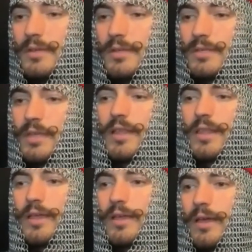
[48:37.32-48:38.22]
set
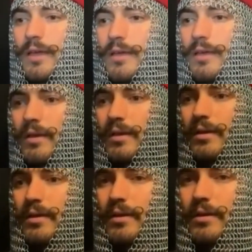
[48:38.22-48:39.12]
like
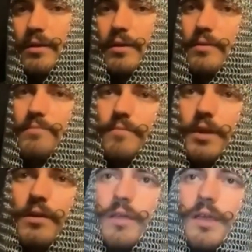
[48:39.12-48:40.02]
I don't know,